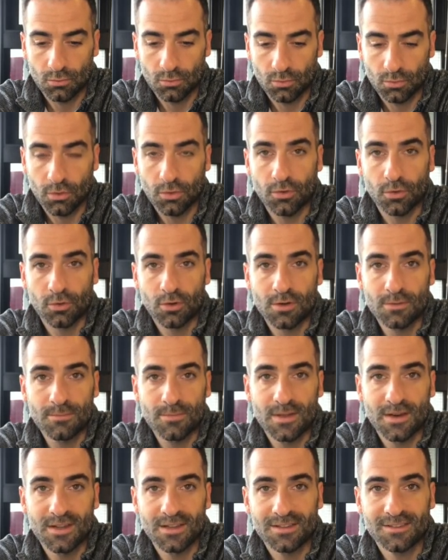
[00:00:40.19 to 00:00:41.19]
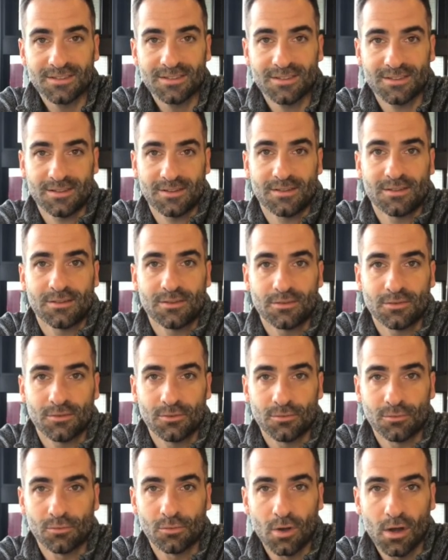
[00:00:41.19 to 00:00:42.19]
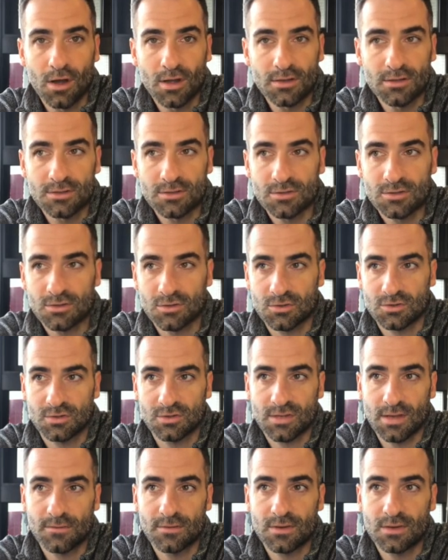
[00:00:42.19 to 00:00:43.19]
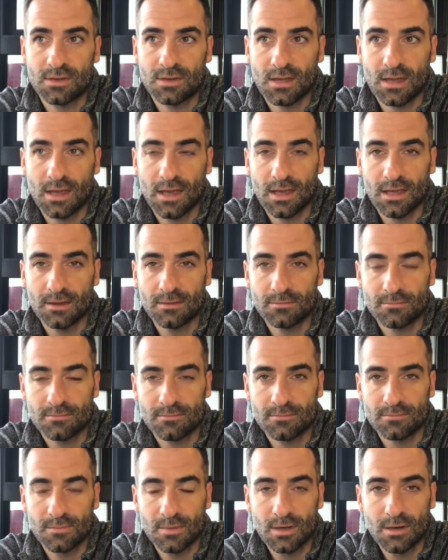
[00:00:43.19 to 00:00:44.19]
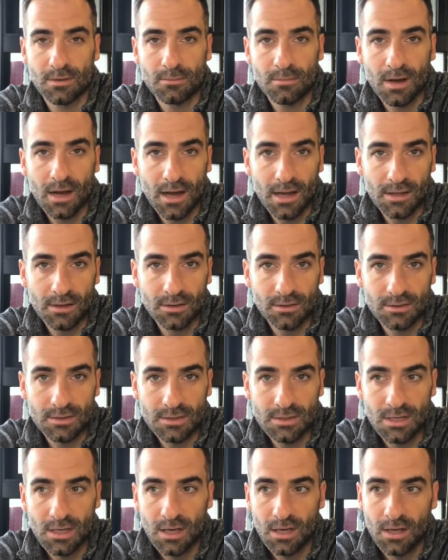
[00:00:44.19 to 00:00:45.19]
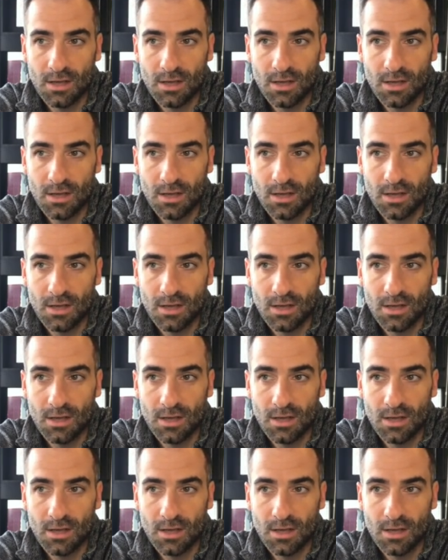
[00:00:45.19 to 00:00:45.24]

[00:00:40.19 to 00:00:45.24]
30 minute runs, seven to eight minute miles,